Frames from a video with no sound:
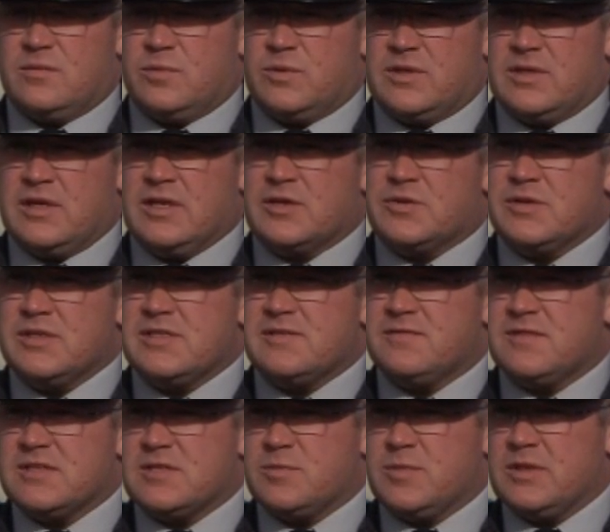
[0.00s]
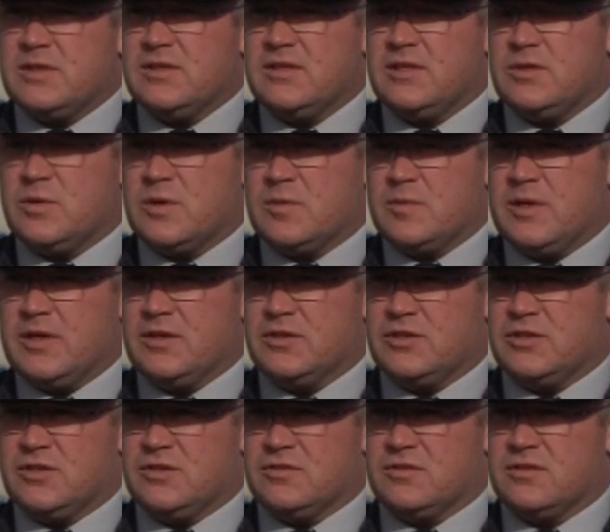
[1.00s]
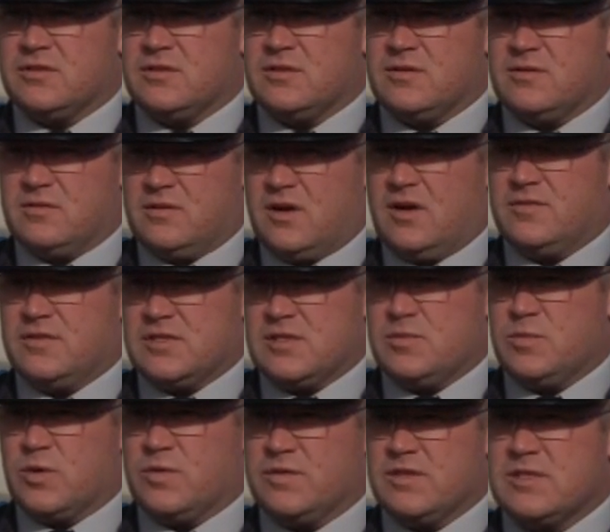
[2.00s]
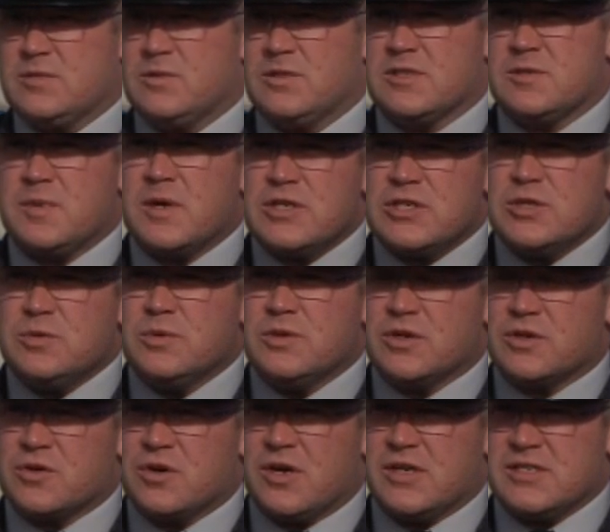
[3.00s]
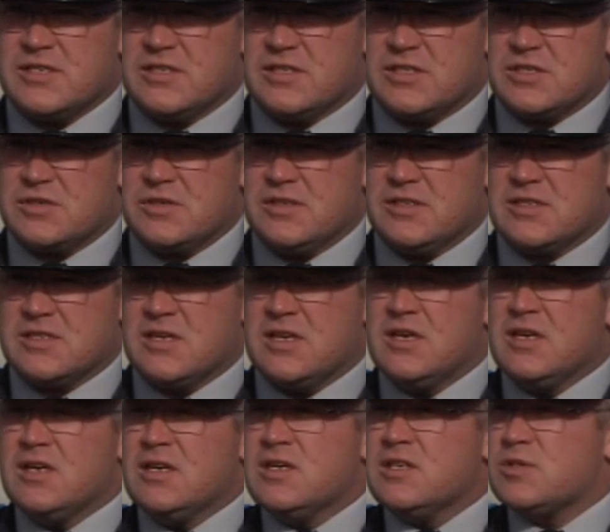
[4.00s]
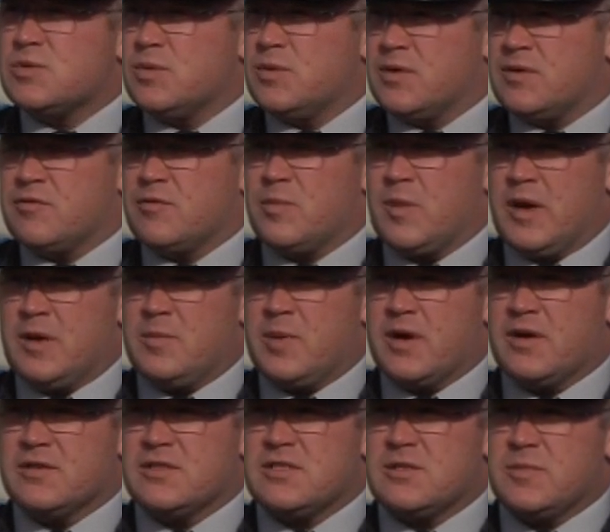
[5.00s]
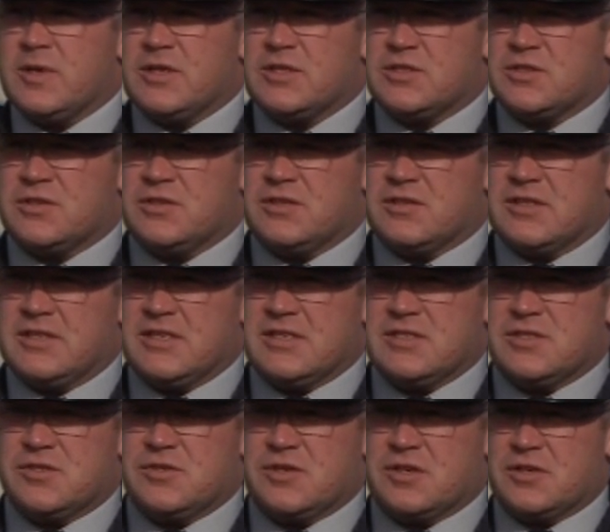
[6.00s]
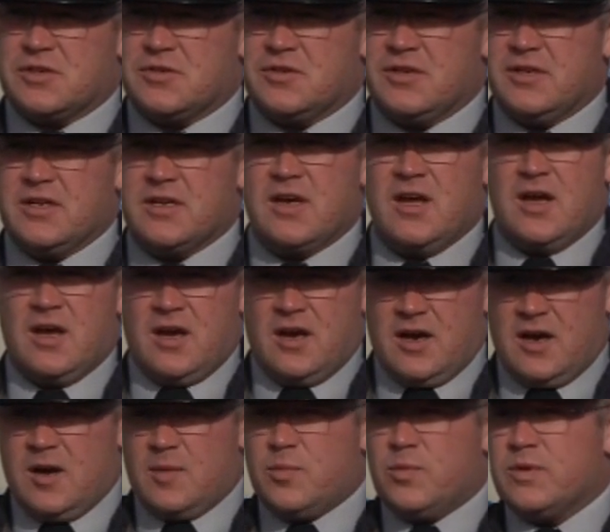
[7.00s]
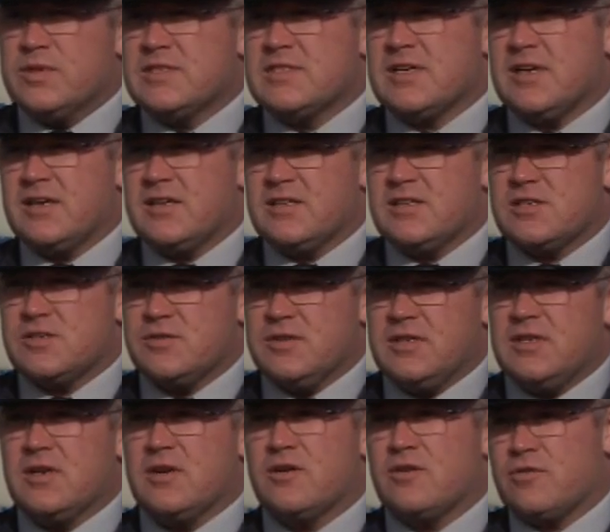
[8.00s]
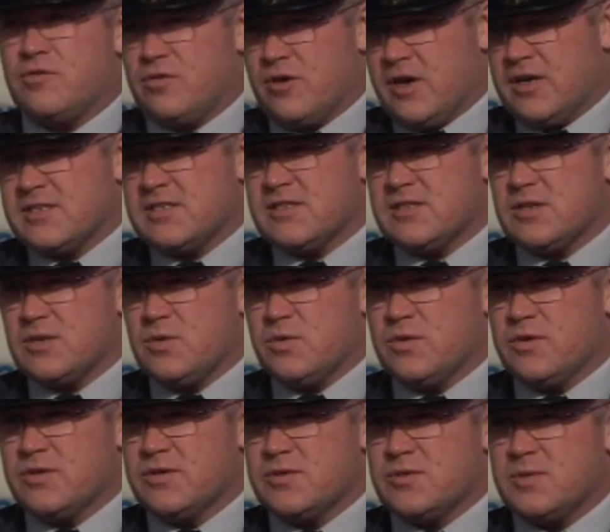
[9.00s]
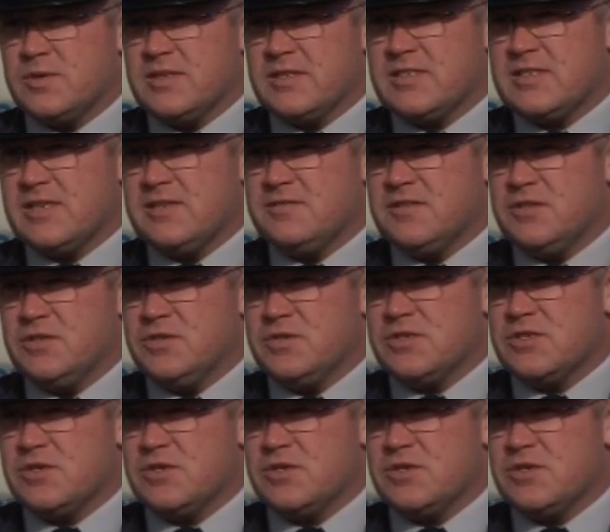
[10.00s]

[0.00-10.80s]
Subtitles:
with an increase in visibility, you want to make your children obviously more visible, especially when they're crossing the streets. So we want to remind parents to make sure your kids are trick-or-treating up one side of the street, cross at the corners when it's safe to do